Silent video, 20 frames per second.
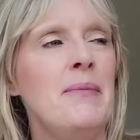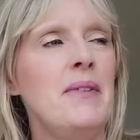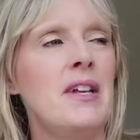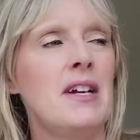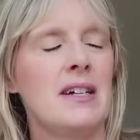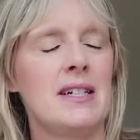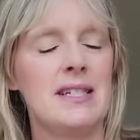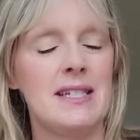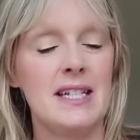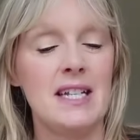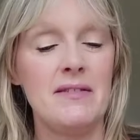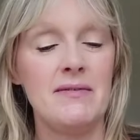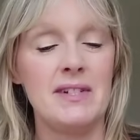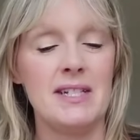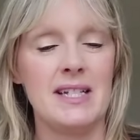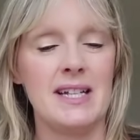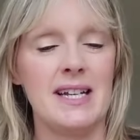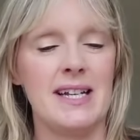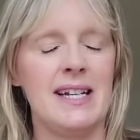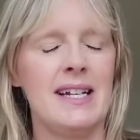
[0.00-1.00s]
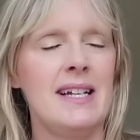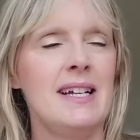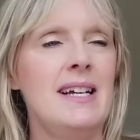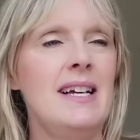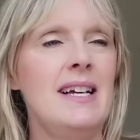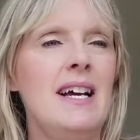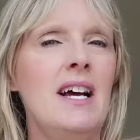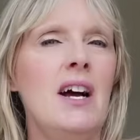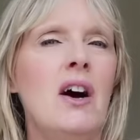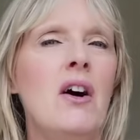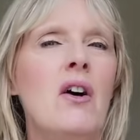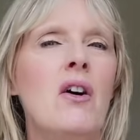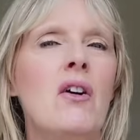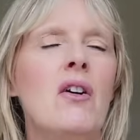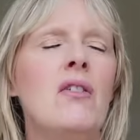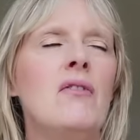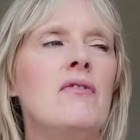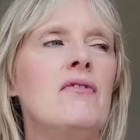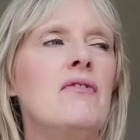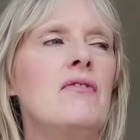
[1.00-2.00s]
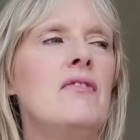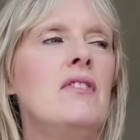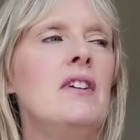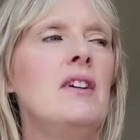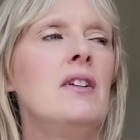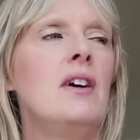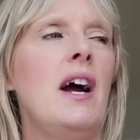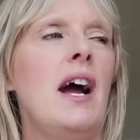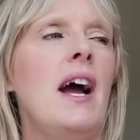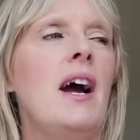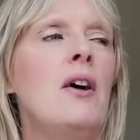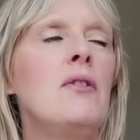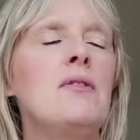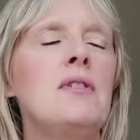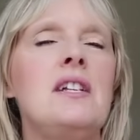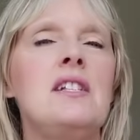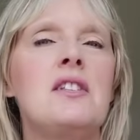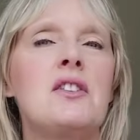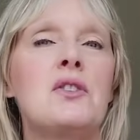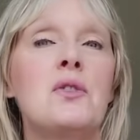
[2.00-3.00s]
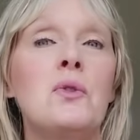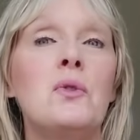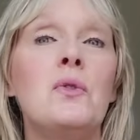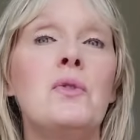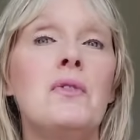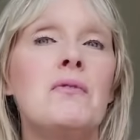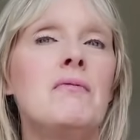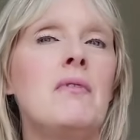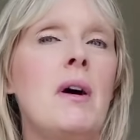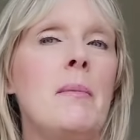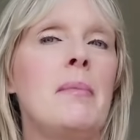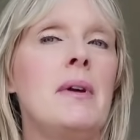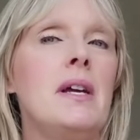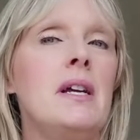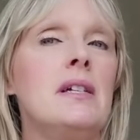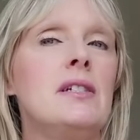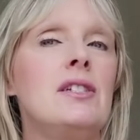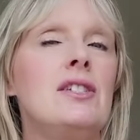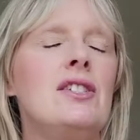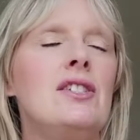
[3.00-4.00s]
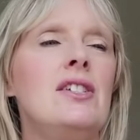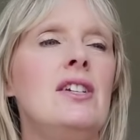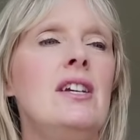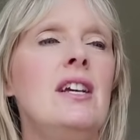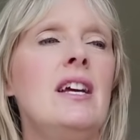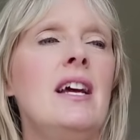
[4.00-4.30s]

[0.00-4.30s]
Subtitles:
a DVD of how they sort the rubbish,